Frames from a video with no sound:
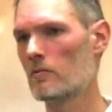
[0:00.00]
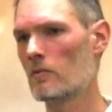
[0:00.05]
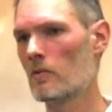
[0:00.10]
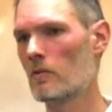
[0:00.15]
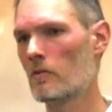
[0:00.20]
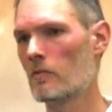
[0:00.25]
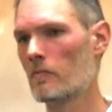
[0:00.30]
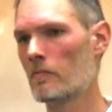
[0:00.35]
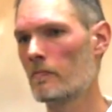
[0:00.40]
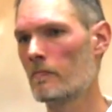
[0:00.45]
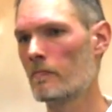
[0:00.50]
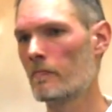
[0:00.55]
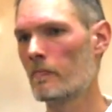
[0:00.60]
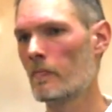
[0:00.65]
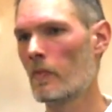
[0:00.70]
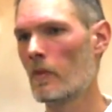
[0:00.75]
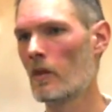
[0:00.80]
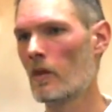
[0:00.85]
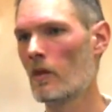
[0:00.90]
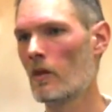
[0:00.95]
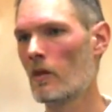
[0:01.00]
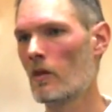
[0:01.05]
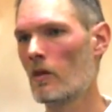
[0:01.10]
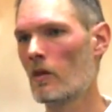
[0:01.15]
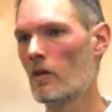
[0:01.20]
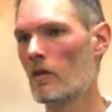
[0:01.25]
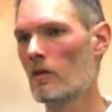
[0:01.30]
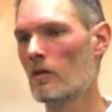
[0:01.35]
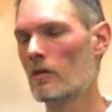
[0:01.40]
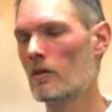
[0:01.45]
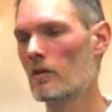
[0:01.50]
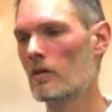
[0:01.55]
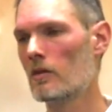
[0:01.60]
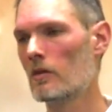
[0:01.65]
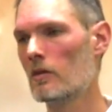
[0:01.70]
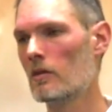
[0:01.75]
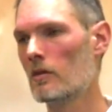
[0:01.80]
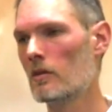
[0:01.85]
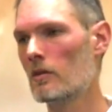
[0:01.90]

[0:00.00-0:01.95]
(no one is talking)